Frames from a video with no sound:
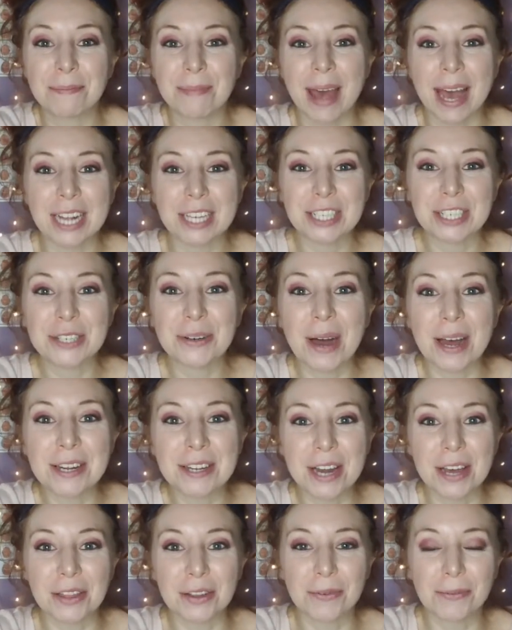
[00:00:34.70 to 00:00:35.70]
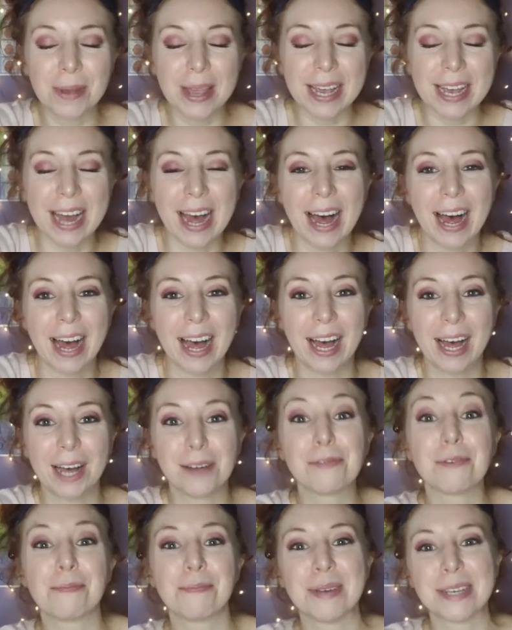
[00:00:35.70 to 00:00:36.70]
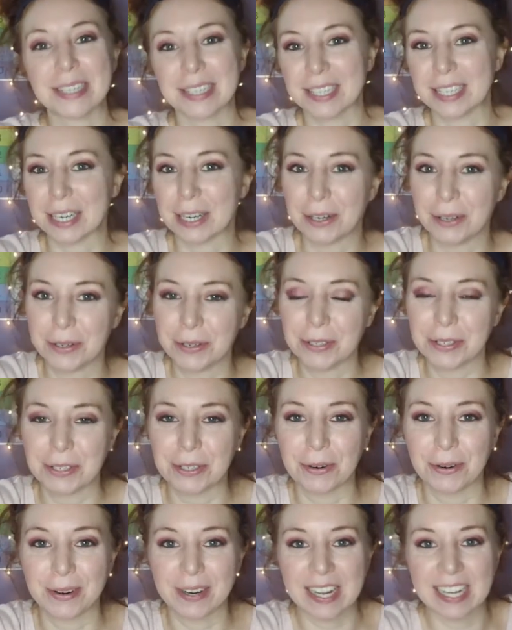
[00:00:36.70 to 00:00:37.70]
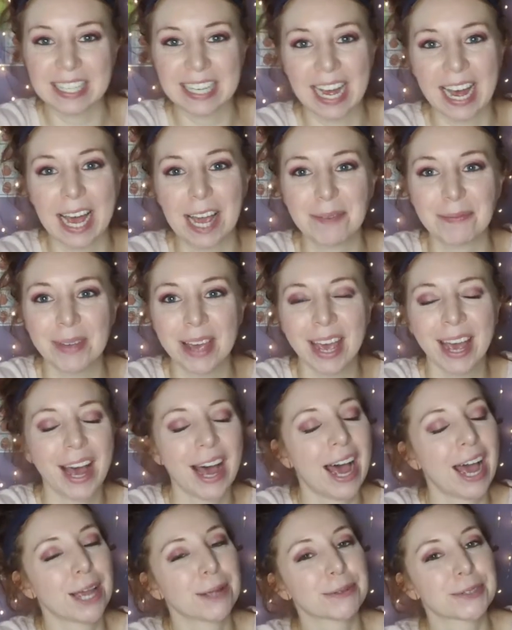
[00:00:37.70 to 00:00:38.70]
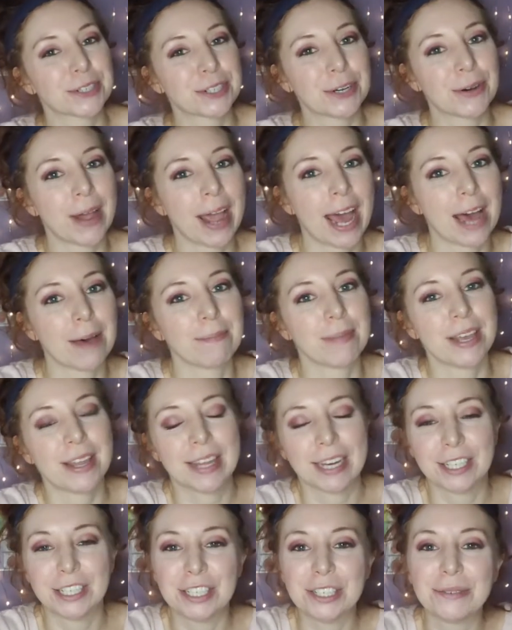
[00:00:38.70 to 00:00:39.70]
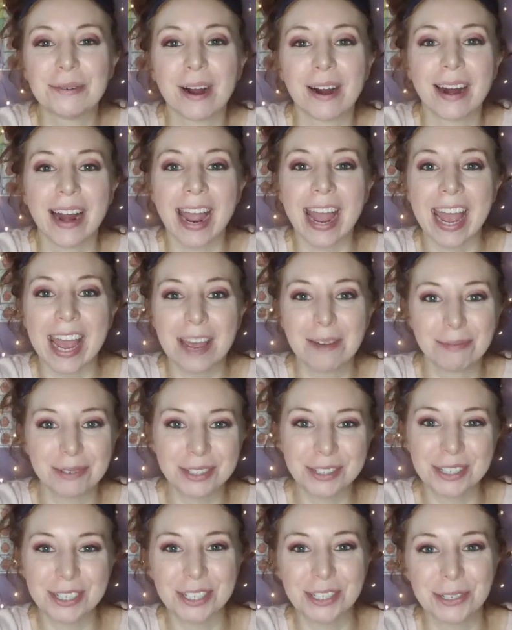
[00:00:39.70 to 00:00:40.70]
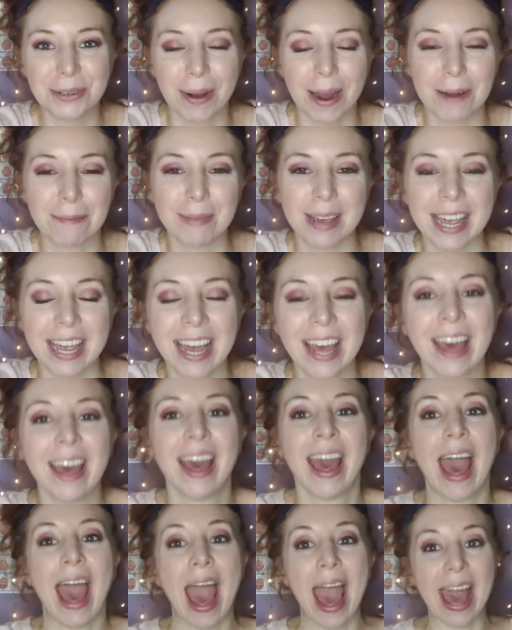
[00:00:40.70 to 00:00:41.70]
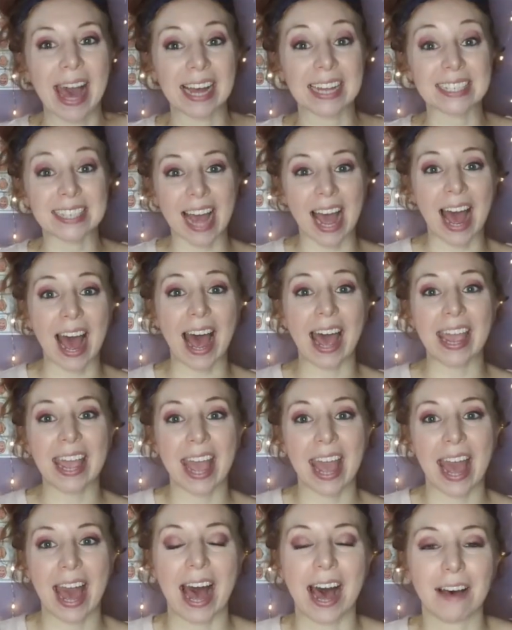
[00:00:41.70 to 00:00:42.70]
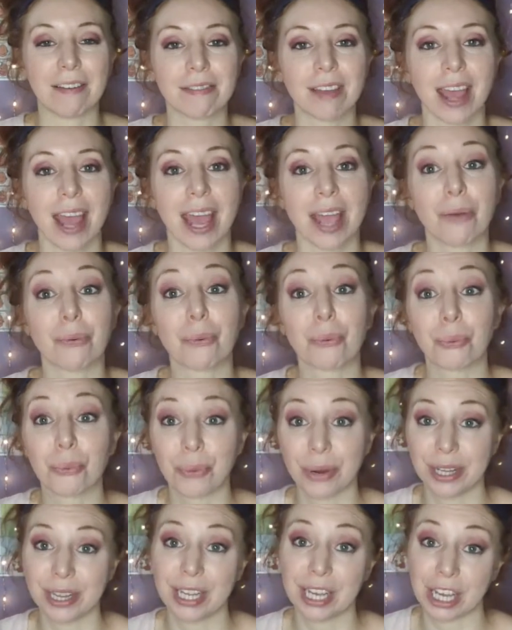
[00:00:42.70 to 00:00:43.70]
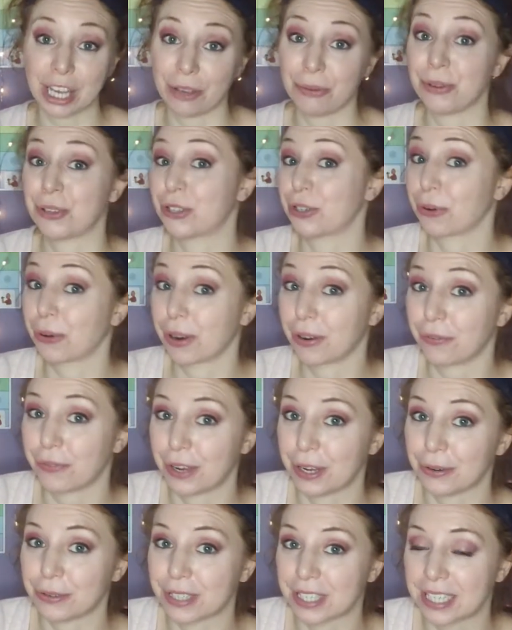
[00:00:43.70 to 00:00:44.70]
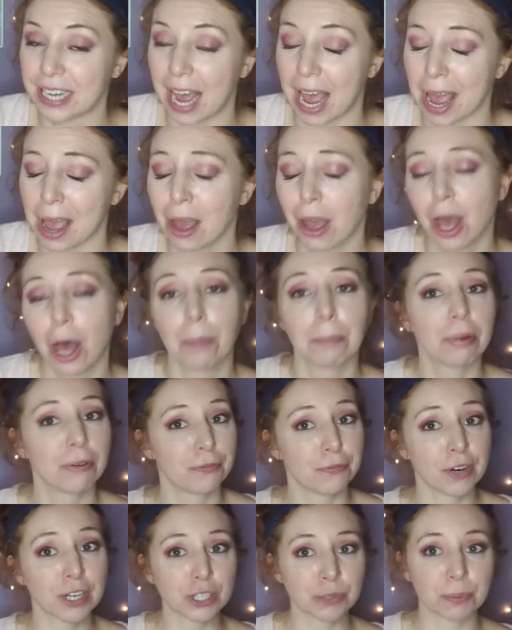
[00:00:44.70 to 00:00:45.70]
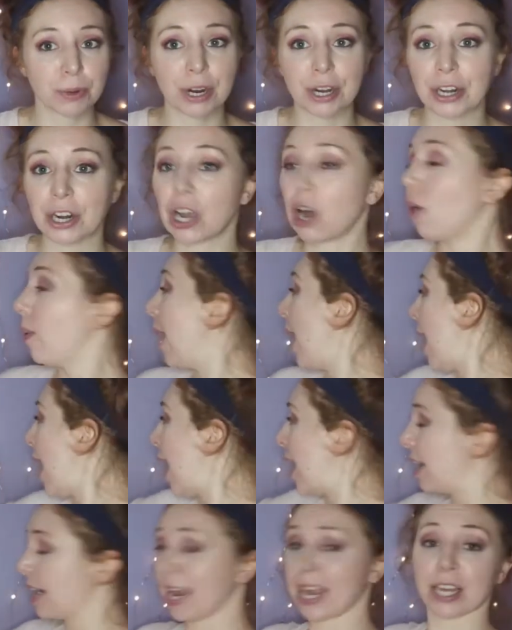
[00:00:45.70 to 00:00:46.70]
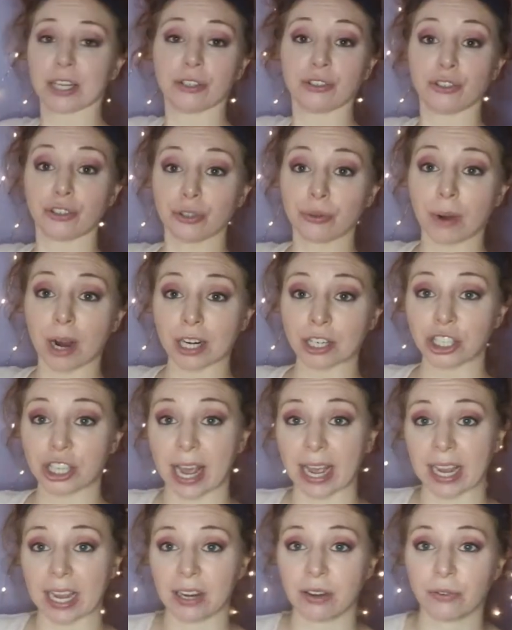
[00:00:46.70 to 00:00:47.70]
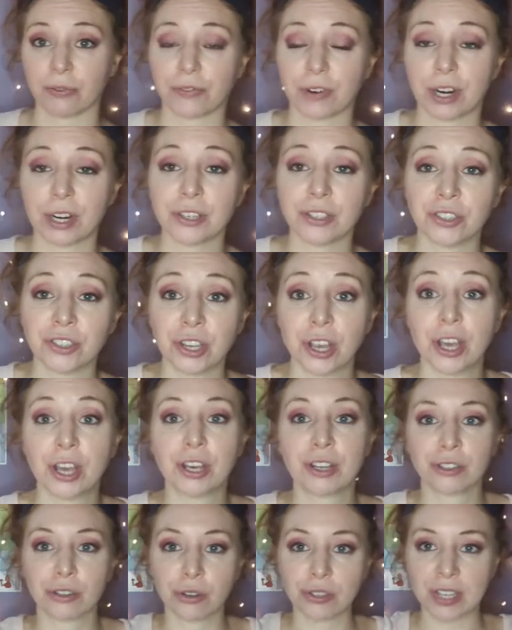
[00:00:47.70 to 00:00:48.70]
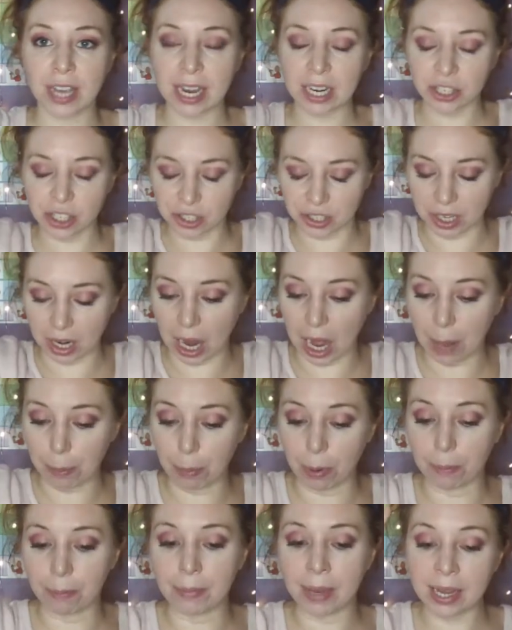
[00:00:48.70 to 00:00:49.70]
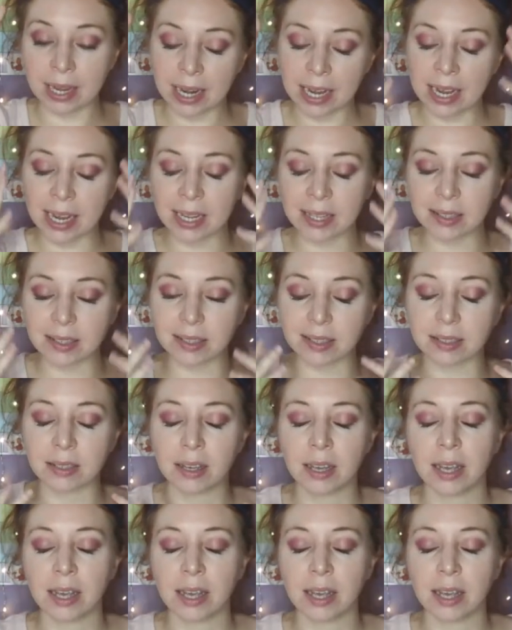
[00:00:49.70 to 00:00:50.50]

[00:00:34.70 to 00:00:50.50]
back to another week of Miss Nicole's Storytime. I'm so happy that you are able to join me, and I have a really cute story for you today. But first, we're going to go ahead and do our check-in first. So take just a couple minutes,